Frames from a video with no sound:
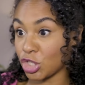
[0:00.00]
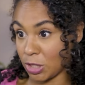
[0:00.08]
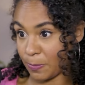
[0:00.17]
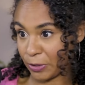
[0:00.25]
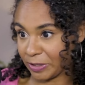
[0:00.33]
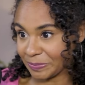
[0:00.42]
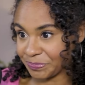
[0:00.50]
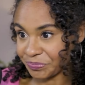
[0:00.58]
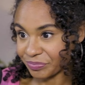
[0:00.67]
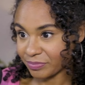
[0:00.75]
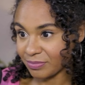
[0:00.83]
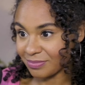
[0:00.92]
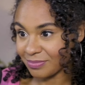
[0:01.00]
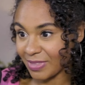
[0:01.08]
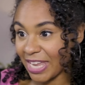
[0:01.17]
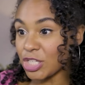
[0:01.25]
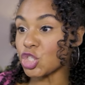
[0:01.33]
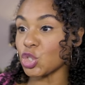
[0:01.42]
cheaper.
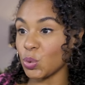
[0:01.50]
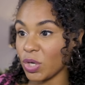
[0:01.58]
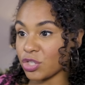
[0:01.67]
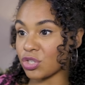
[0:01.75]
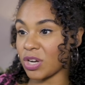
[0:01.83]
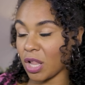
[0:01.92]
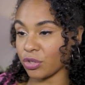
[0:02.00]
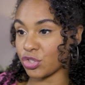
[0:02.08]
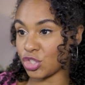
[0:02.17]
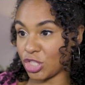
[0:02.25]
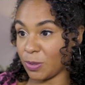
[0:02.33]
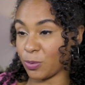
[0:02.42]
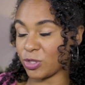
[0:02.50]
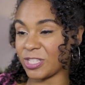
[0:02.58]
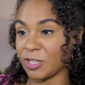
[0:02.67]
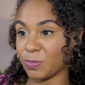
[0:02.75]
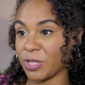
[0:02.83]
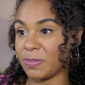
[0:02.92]
$200 cheaper
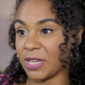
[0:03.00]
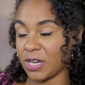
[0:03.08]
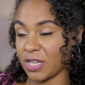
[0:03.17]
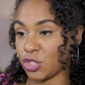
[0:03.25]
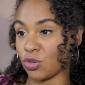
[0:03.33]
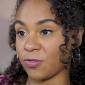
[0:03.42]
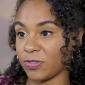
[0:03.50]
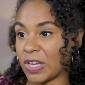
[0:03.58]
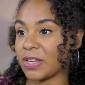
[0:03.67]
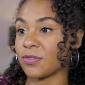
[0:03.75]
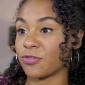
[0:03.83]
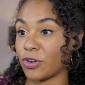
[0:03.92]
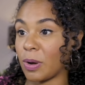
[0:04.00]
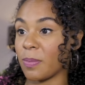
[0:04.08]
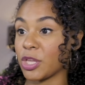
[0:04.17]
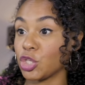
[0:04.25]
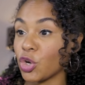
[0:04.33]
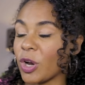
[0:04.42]
simply because you're flying from
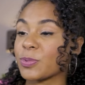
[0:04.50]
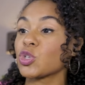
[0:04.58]
Europe.